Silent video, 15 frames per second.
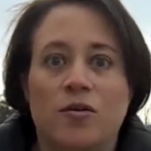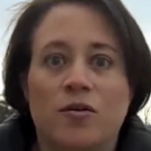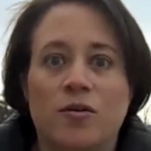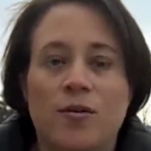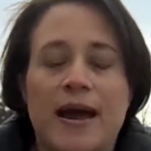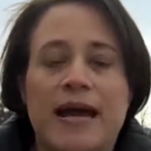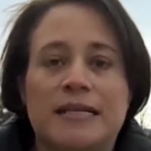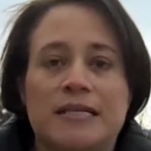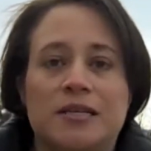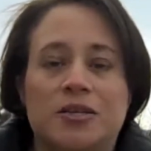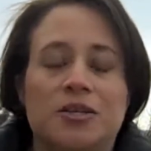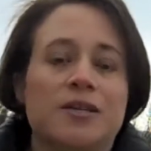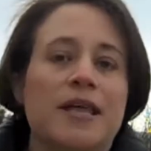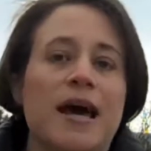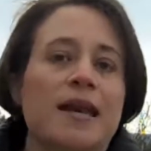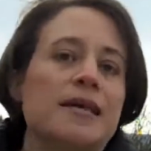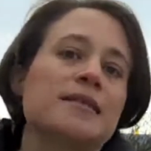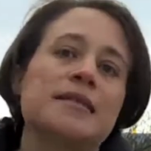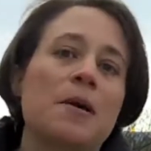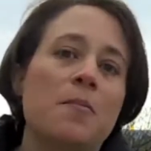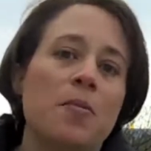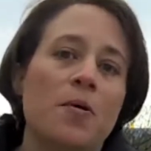Who hasn't heard that at
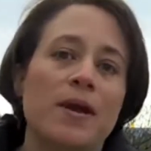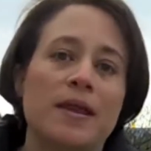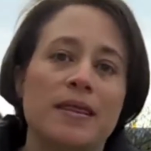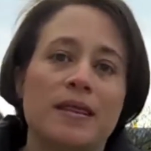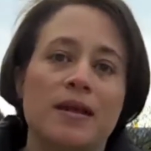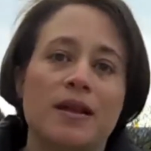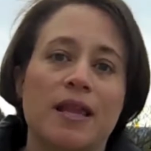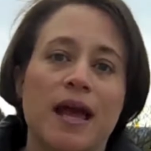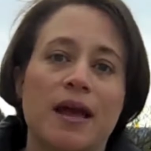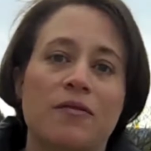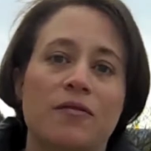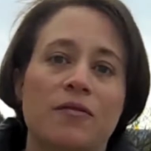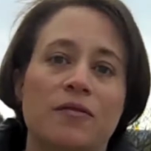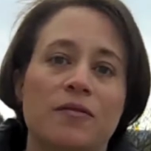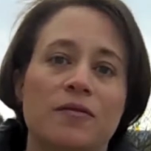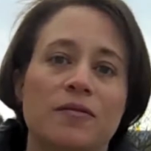some point in their life?